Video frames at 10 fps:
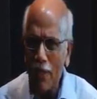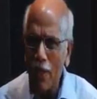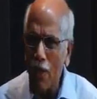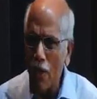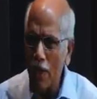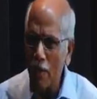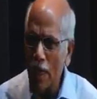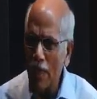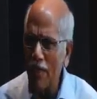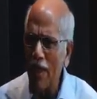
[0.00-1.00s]
So I called the
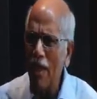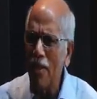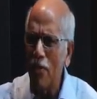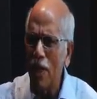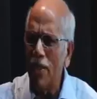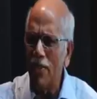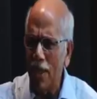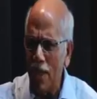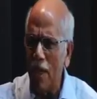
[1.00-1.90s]
man. He said, "Yeah, it's very easy.